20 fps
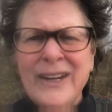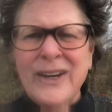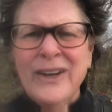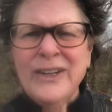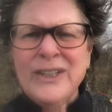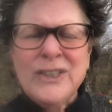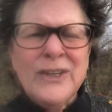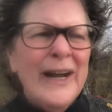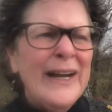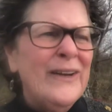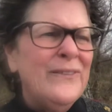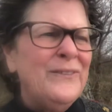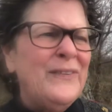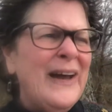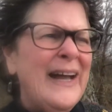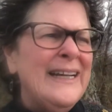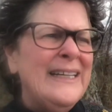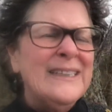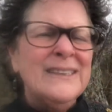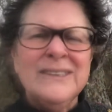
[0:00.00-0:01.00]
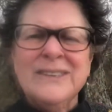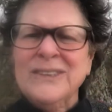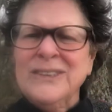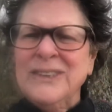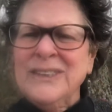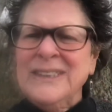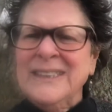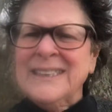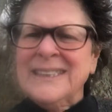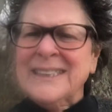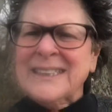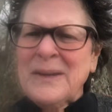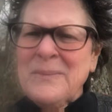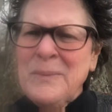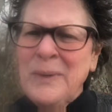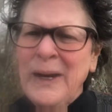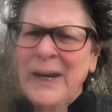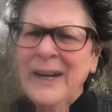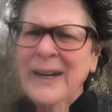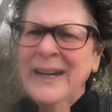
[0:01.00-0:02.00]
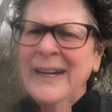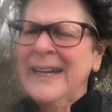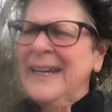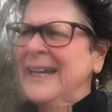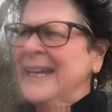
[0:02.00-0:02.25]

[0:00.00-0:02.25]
or try to find a little goodness somewhere,